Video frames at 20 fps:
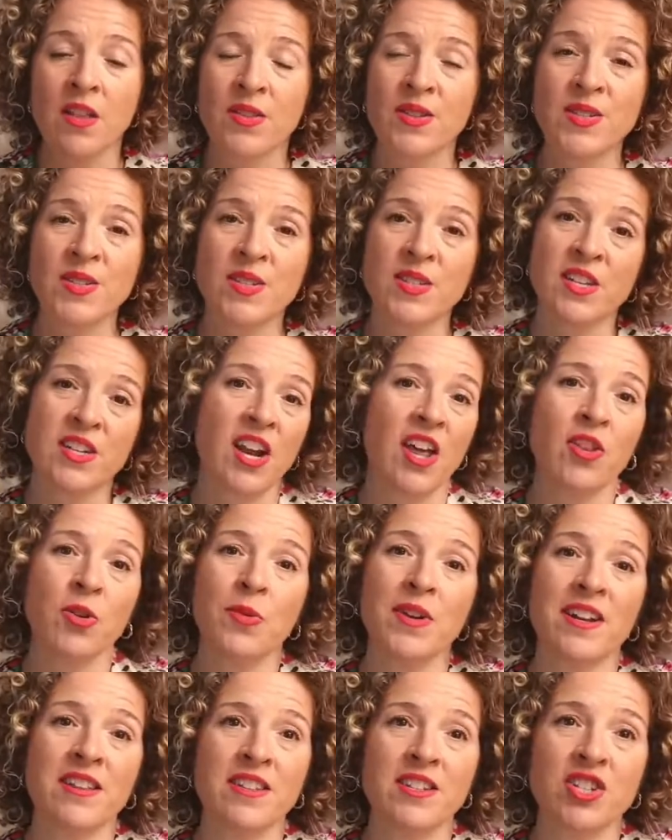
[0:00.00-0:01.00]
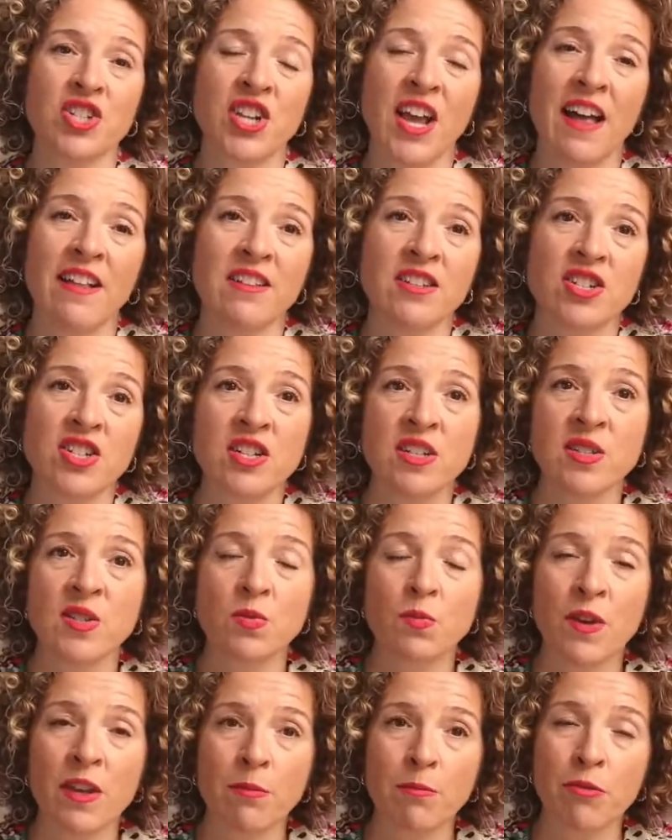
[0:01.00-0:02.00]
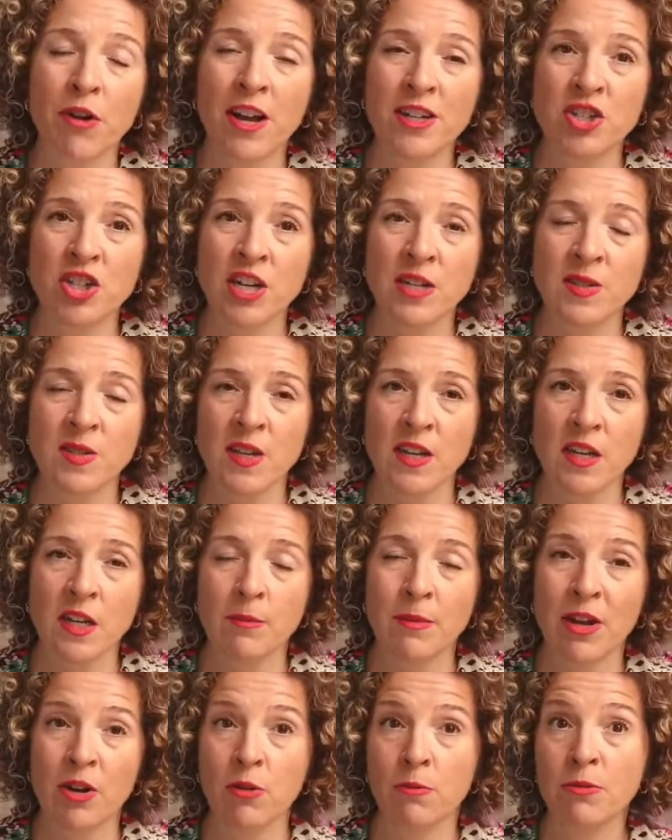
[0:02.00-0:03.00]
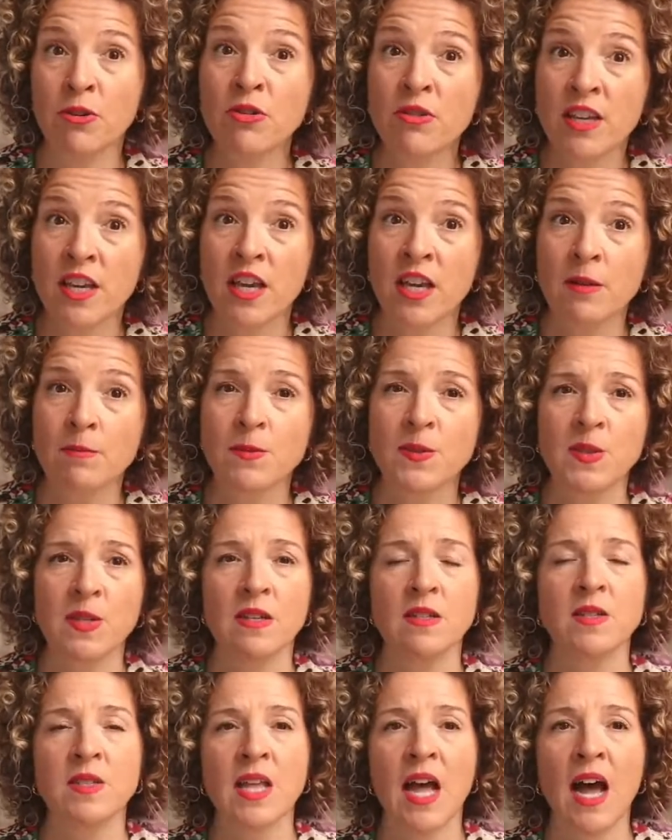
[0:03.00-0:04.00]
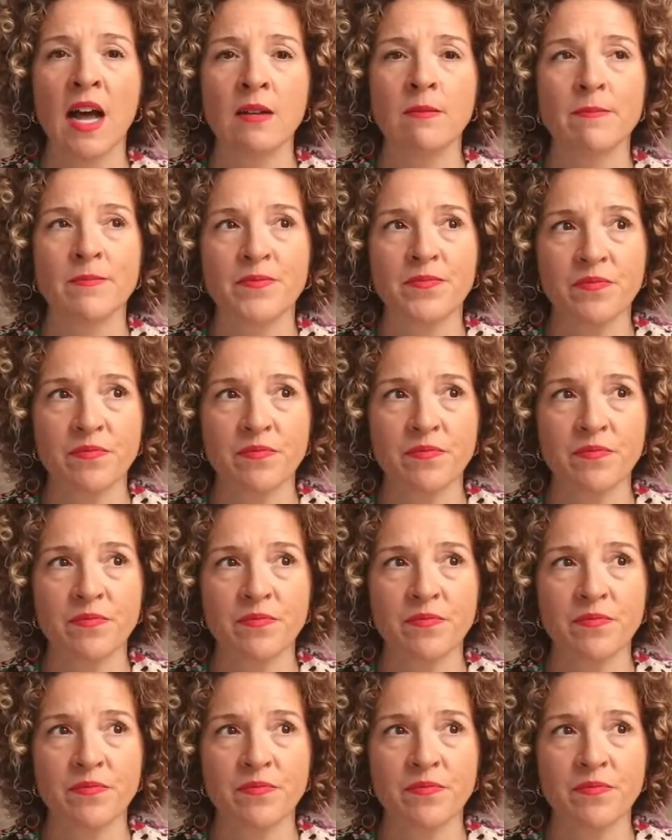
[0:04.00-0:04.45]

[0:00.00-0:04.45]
This is another one of the challenges with projects that come out of boot camps is that